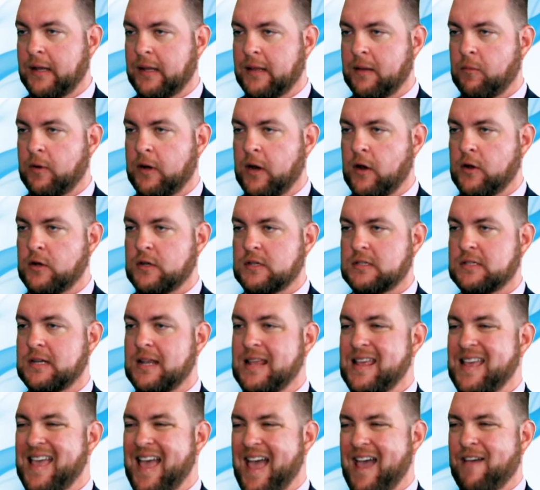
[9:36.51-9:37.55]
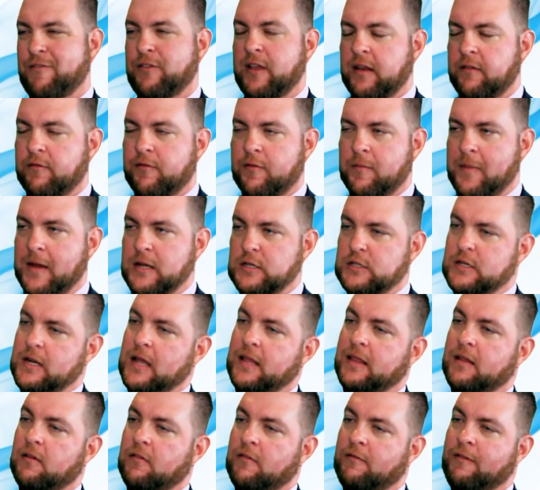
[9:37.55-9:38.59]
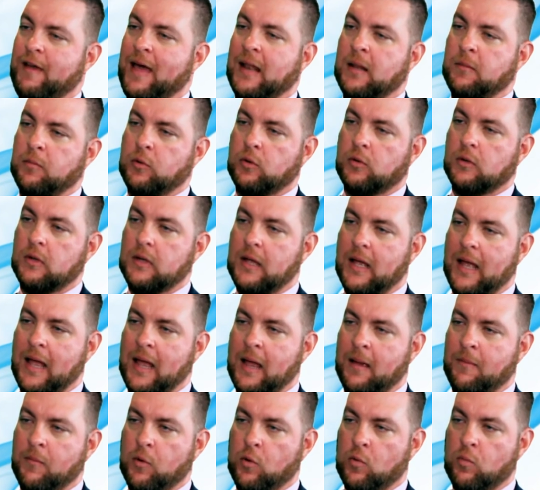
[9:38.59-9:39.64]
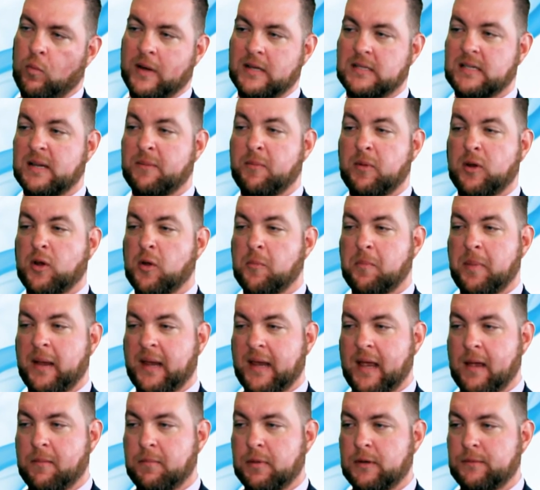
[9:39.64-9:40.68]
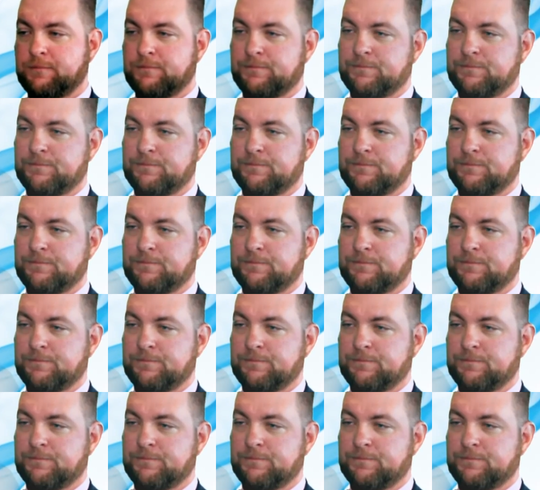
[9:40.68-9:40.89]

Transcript: that we don't just have that information out there available um, or where someone could pick up.